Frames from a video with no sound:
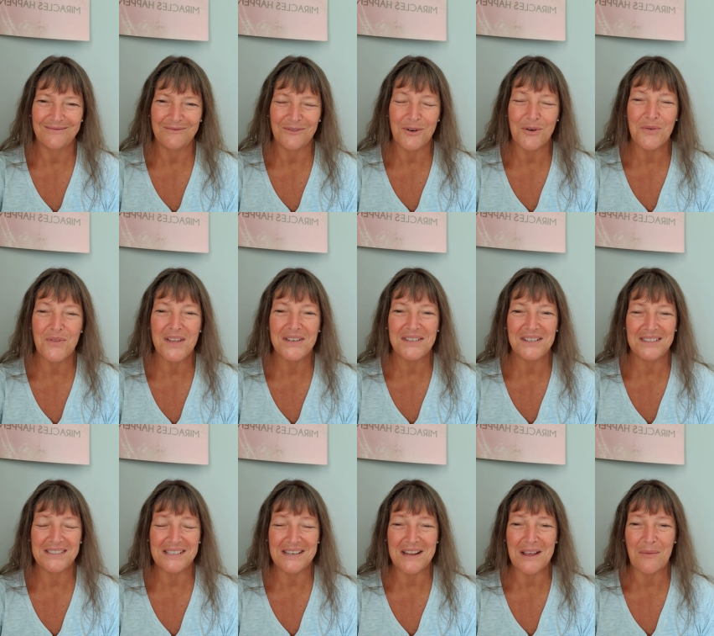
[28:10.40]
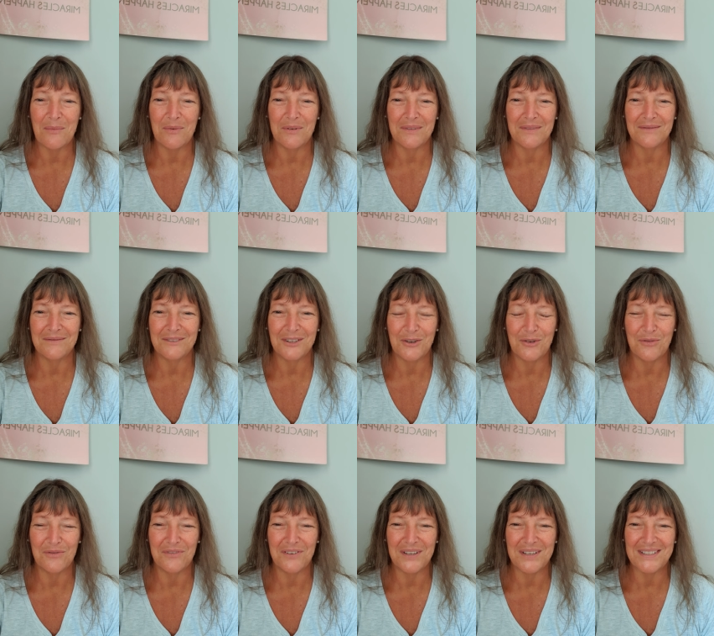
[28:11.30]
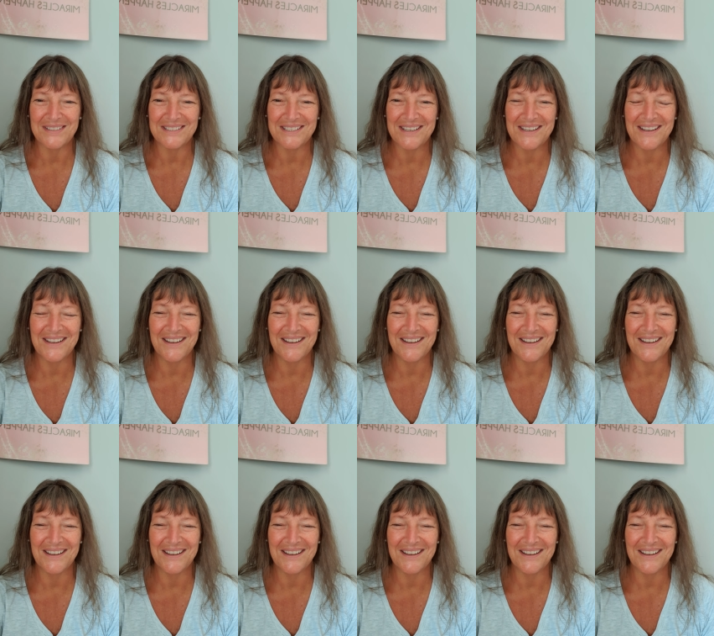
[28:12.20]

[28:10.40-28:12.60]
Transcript: oh, that doesn't happen, the good things.